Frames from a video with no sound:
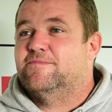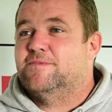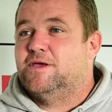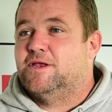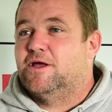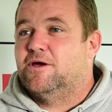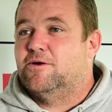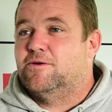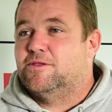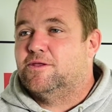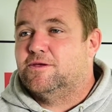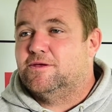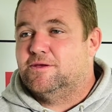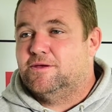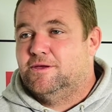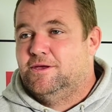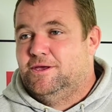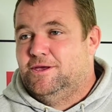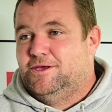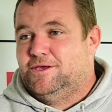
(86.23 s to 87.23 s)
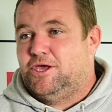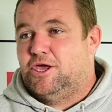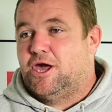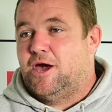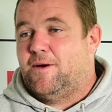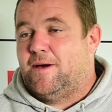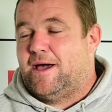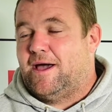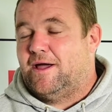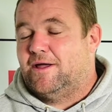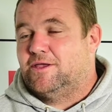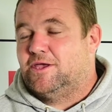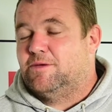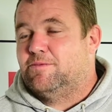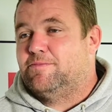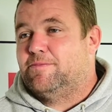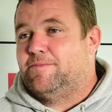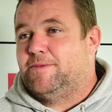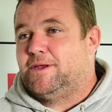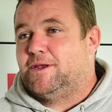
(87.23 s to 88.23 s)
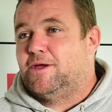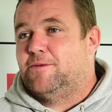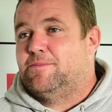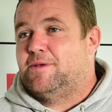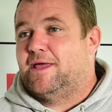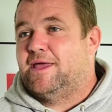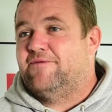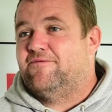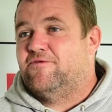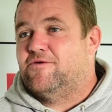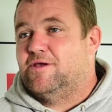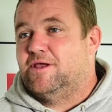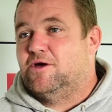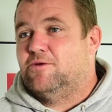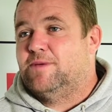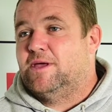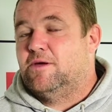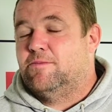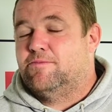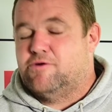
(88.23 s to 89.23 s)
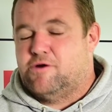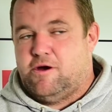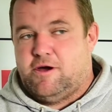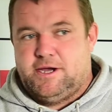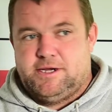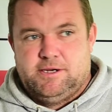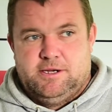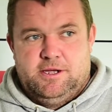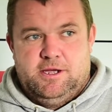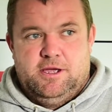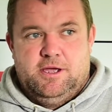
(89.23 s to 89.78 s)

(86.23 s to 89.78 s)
That you go out and you play for a little bit of pride.